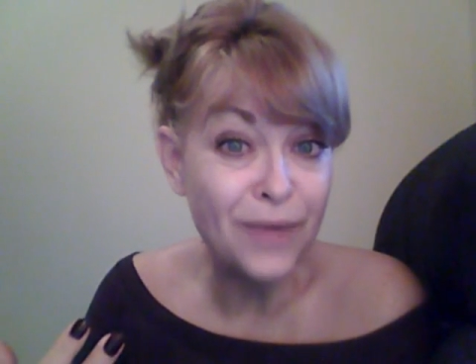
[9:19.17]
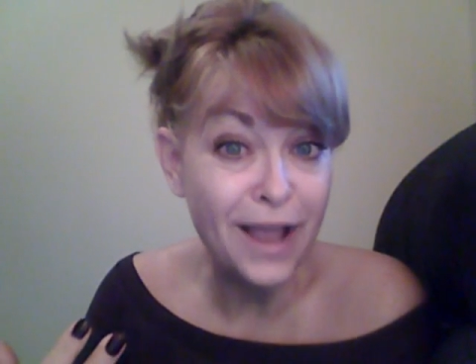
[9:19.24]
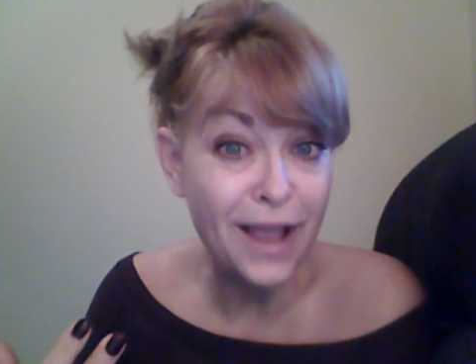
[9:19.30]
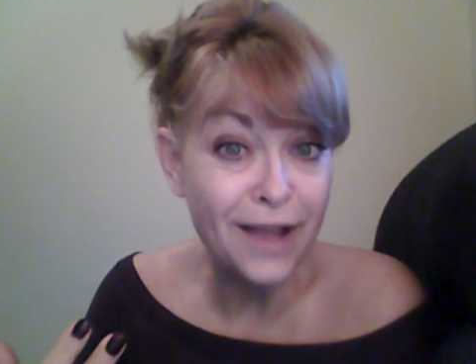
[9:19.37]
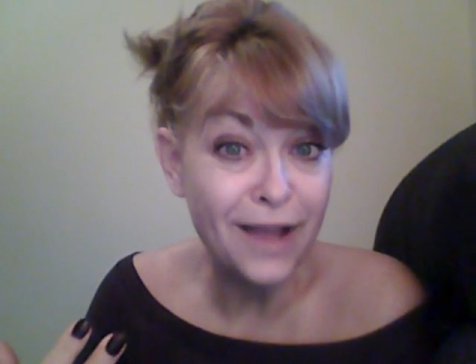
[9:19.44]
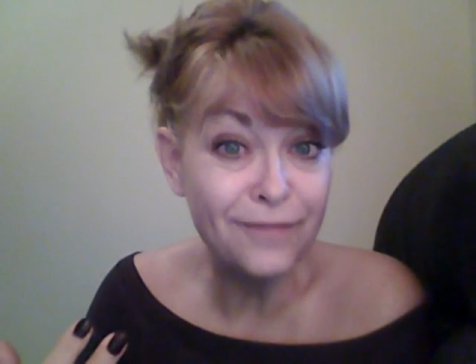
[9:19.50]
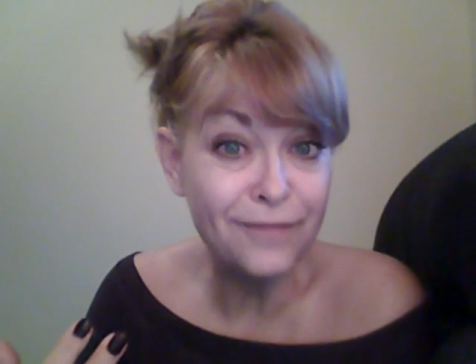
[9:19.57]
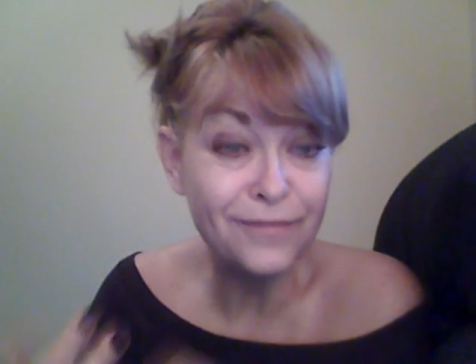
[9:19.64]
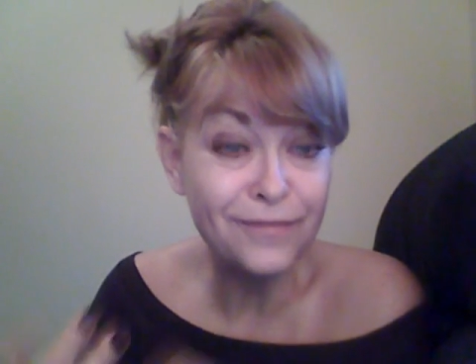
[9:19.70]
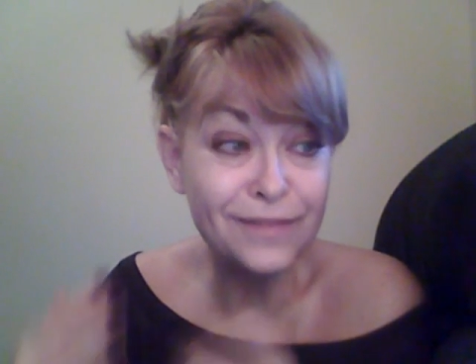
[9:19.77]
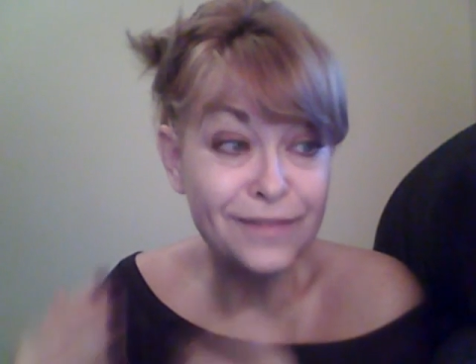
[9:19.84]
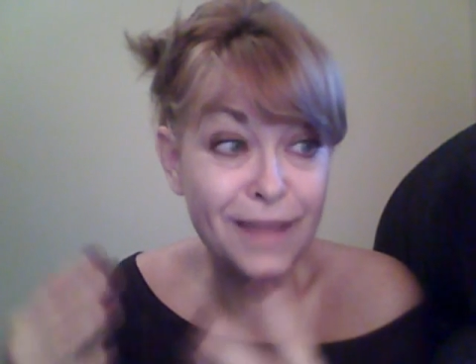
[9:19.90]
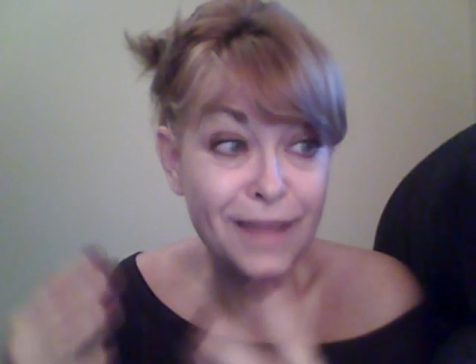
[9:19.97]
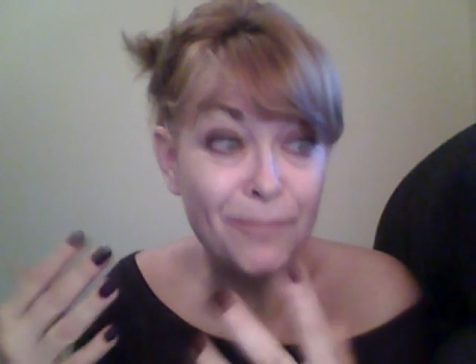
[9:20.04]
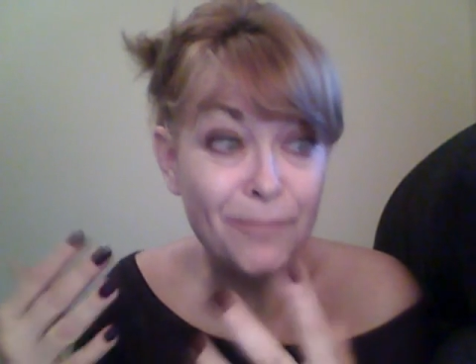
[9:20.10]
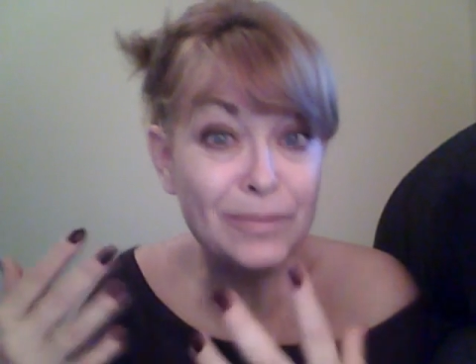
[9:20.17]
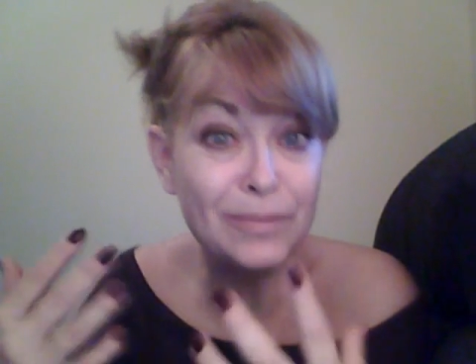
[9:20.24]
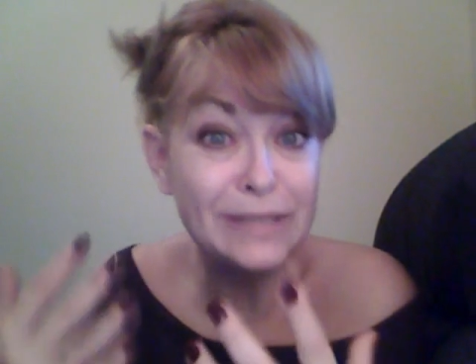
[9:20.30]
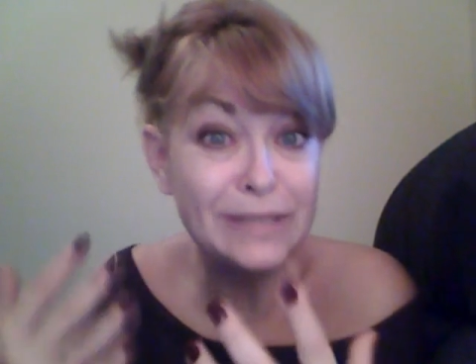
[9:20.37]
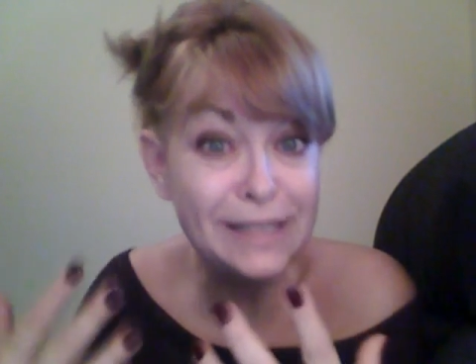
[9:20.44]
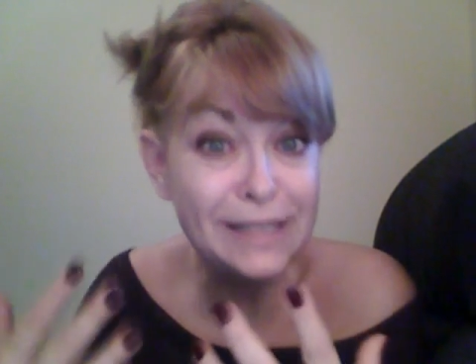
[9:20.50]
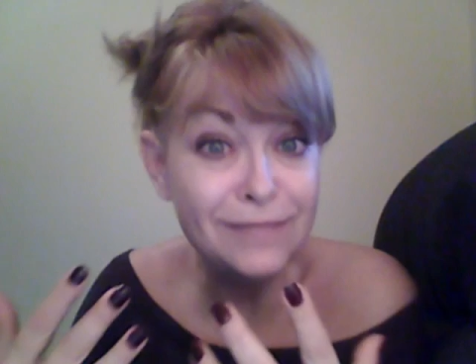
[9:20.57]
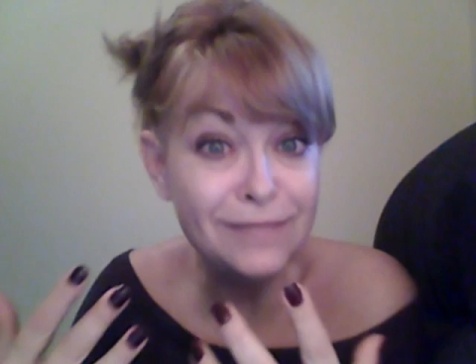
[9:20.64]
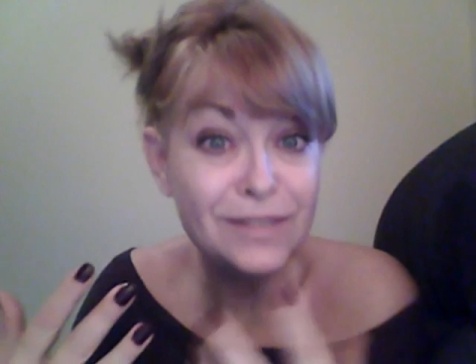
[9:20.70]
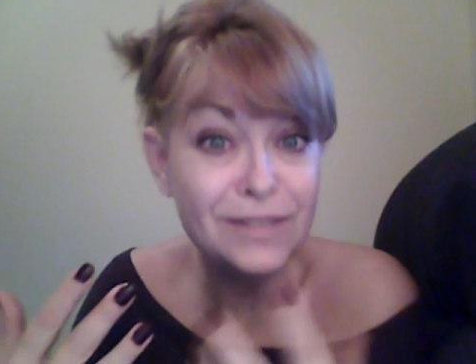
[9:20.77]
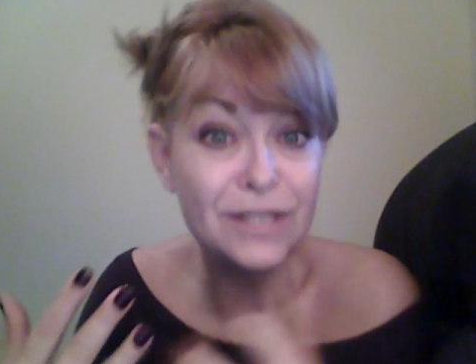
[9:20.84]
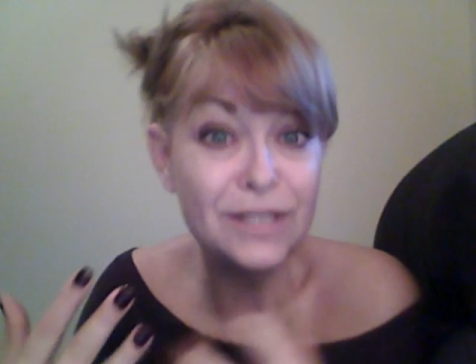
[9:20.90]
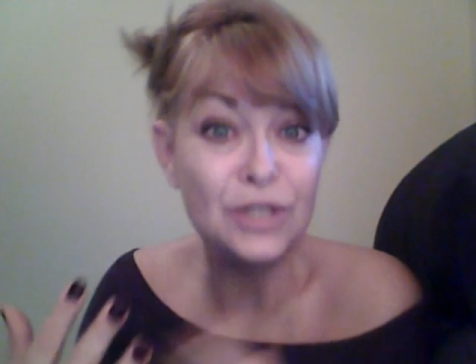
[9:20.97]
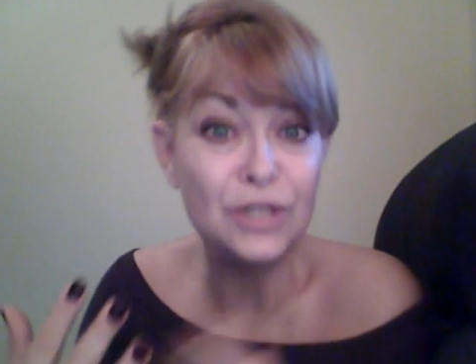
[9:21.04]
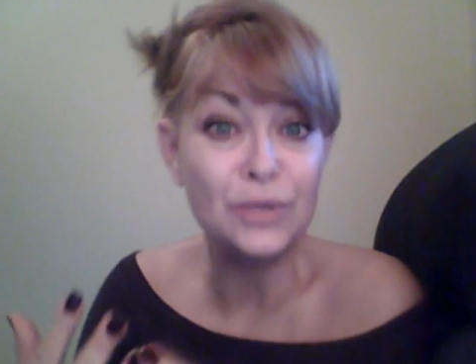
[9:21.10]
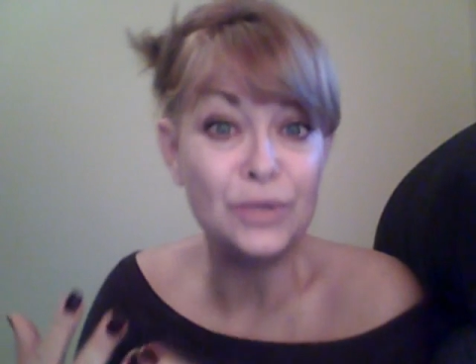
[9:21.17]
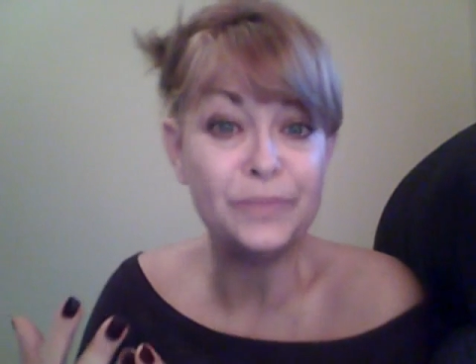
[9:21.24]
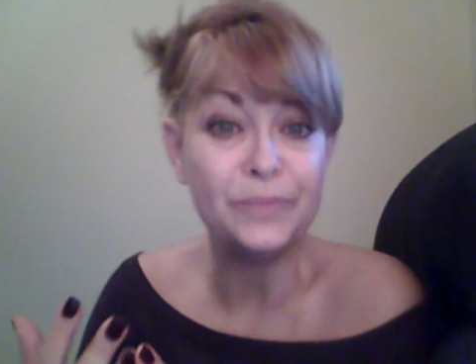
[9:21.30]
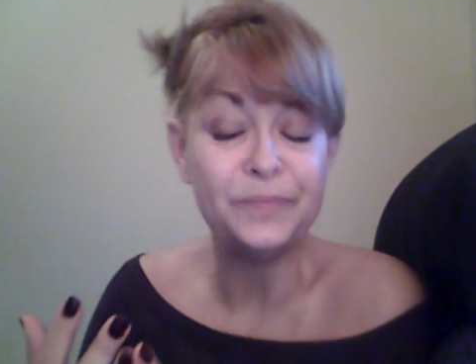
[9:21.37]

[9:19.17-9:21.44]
have that believes in you.